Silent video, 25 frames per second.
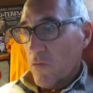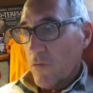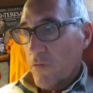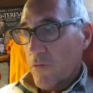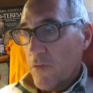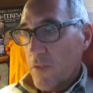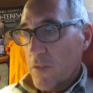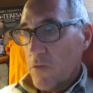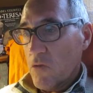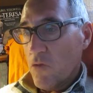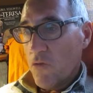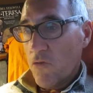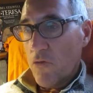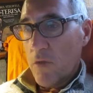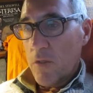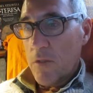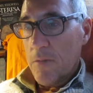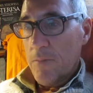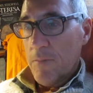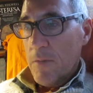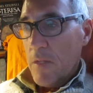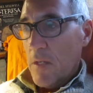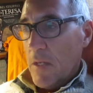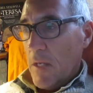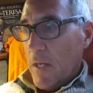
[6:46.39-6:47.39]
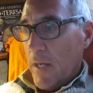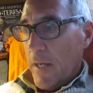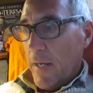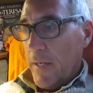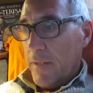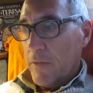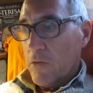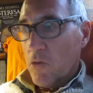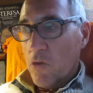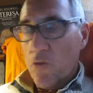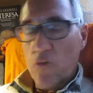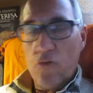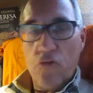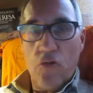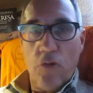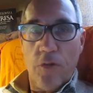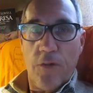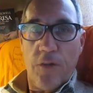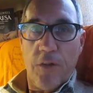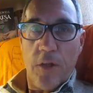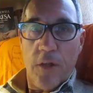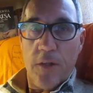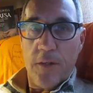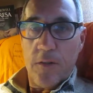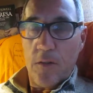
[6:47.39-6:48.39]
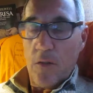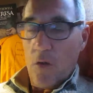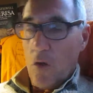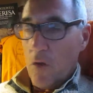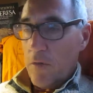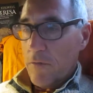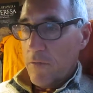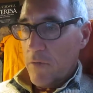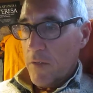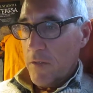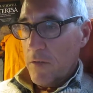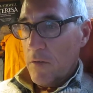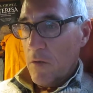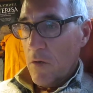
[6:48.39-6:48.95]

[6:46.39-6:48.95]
scenery and countryside of